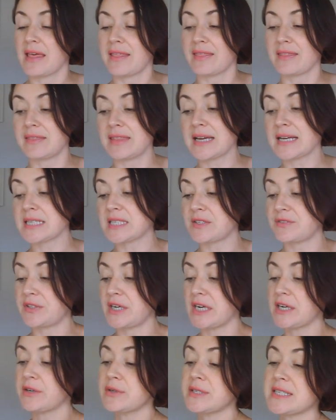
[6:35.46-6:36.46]
The next
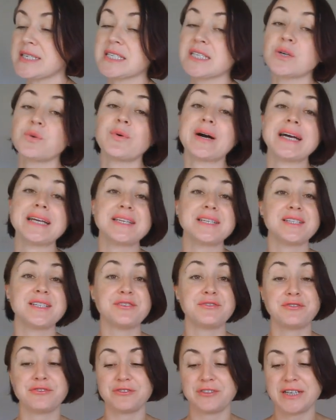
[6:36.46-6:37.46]
fragrance is quite
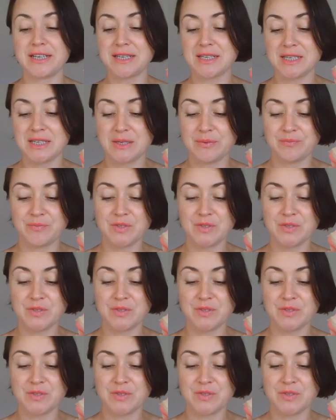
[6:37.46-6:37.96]
different.